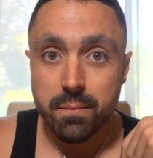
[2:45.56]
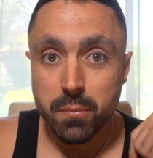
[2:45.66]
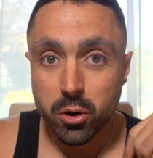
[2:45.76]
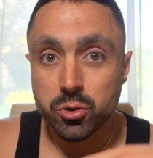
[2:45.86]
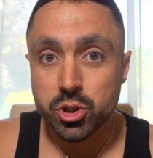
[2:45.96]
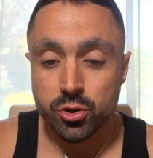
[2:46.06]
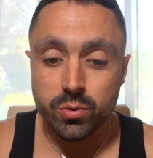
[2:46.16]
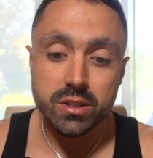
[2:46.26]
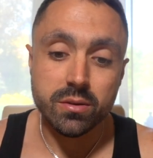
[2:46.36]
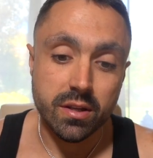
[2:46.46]
mold
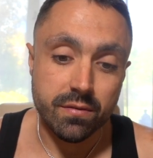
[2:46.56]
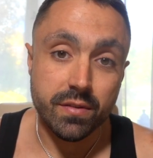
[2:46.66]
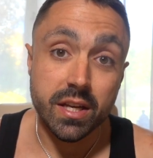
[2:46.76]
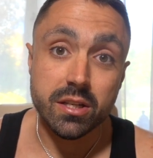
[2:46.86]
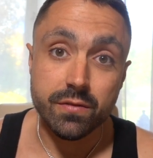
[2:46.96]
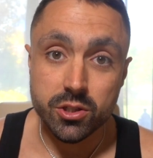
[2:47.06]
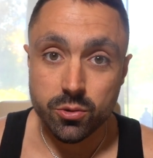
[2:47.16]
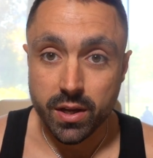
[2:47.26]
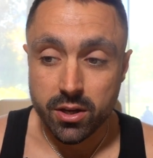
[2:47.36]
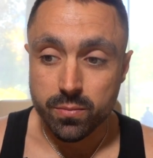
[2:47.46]
you into the
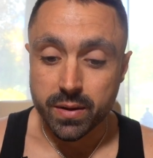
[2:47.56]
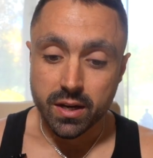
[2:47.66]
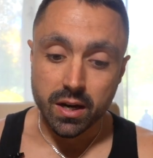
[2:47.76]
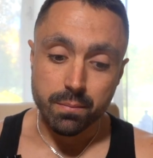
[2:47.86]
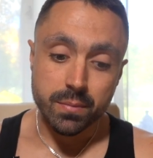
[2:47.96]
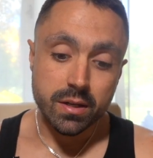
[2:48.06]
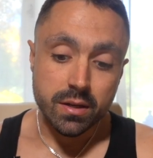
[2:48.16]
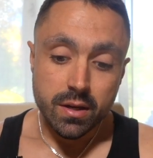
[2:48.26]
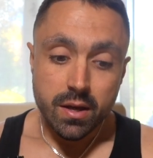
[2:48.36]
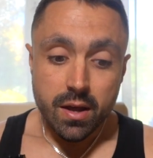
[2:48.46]
individual that you become.
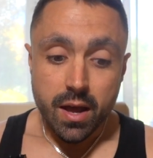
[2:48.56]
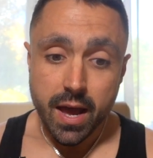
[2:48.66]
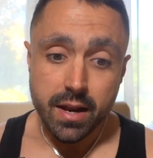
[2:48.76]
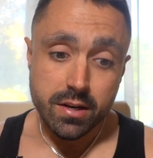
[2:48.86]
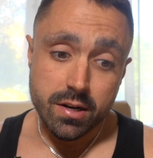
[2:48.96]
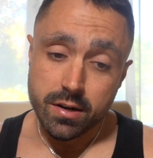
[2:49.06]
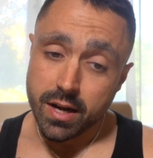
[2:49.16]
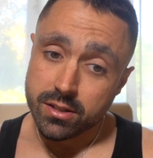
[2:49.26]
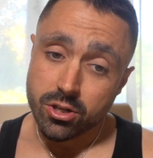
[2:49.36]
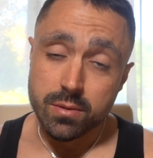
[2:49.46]
And, you know,
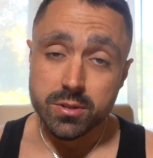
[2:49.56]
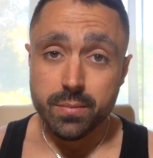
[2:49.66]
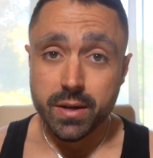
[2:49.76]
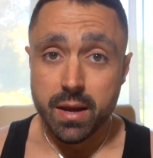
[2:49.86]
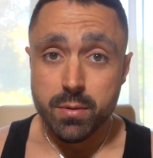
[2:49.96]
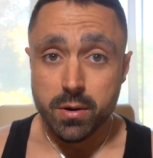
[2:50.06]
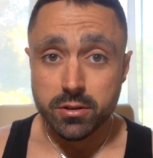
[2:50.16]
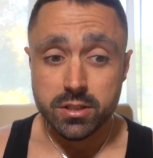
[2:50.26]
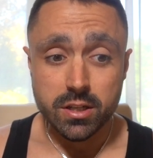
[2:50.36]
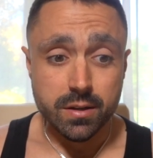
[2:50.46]
at times I became a
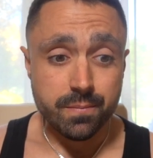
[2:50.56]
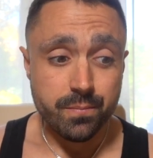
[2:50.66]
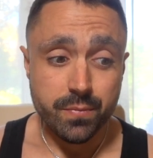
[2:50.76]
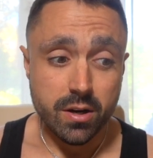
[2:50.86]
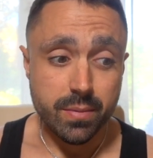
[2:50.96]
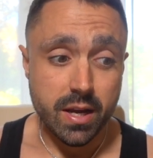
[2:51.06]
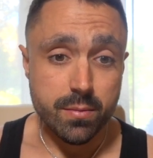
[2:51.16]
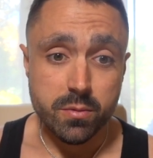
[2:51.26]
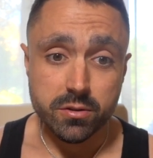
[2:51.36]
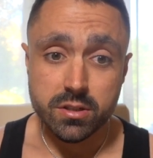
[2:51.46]
monster. I
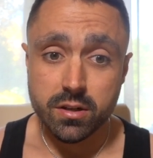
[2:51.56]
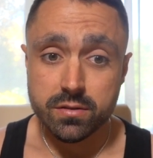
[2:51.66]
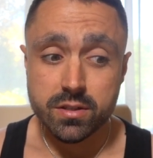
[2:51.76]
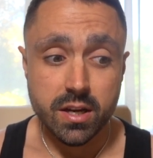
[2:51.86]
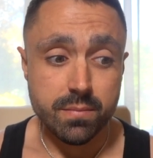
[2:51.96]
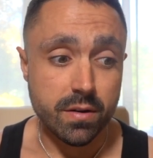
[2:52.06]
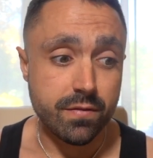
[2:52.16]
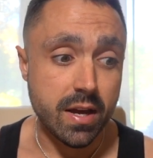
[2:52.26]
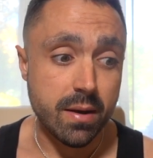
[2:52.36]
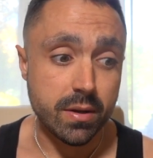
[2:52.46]
became a monster. I scared my
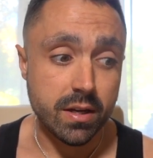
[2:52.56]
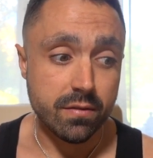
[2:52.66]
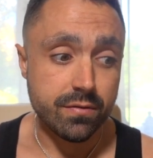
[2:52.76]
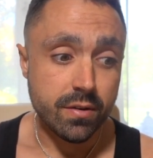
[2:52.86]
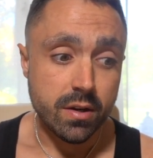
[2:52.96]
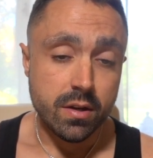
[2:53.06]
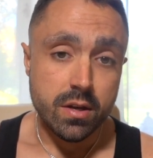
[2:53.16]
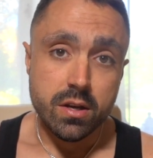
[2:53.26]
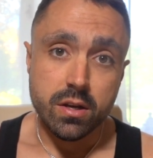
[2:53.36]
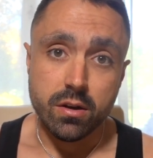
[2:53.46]
family. I've,
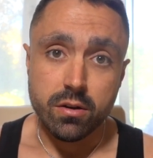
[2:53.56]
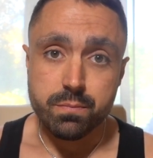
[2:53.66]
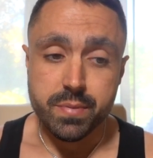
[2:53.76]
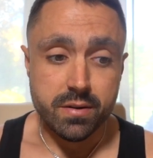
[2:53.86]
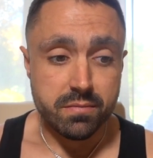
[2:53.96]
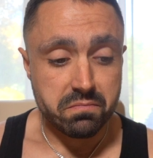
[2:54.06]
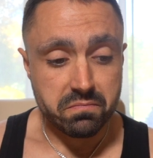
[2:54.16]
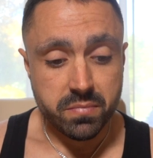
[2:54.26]
you know, been